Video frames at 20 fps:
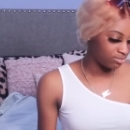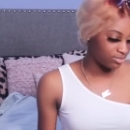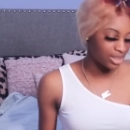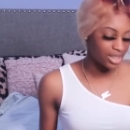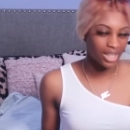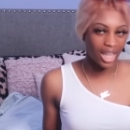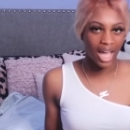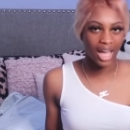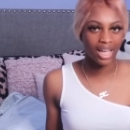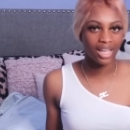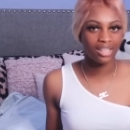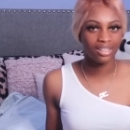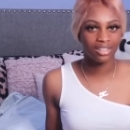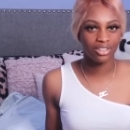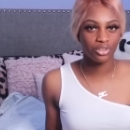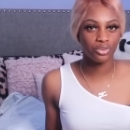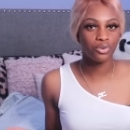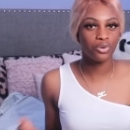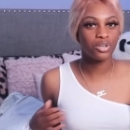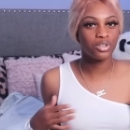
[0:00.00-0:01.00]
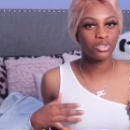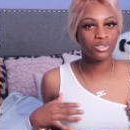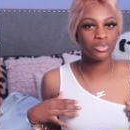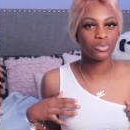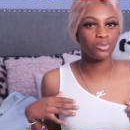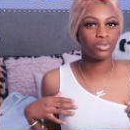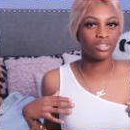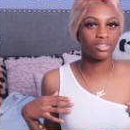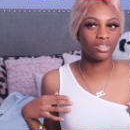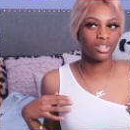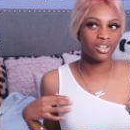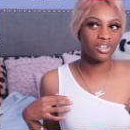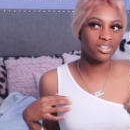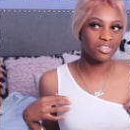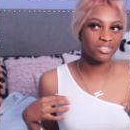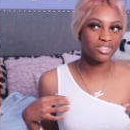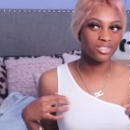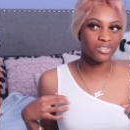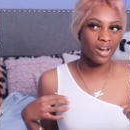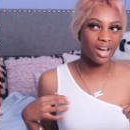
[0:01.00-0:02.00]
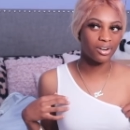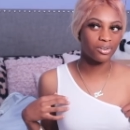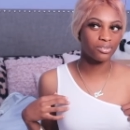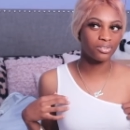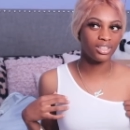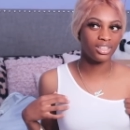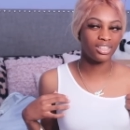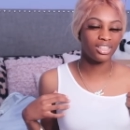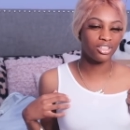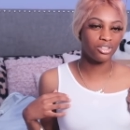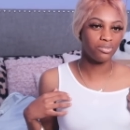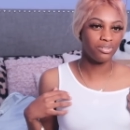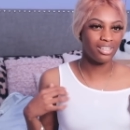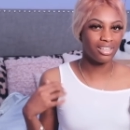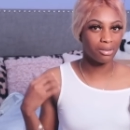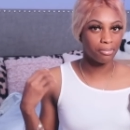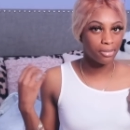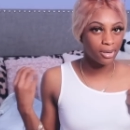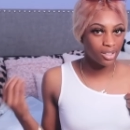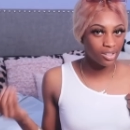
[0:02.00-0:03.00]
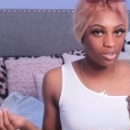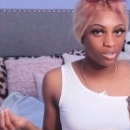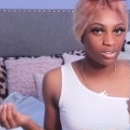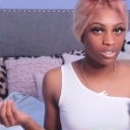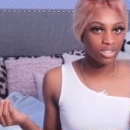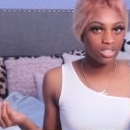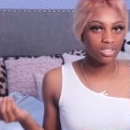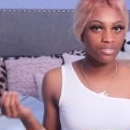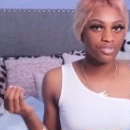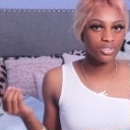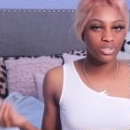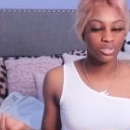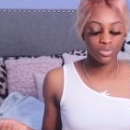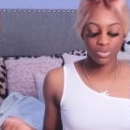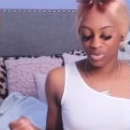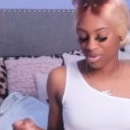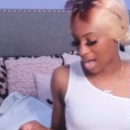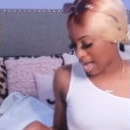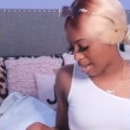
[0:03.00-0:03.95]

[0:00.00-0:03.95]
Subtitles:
And like, you're going to school to learn, so I don't really think you need to put on looks for school.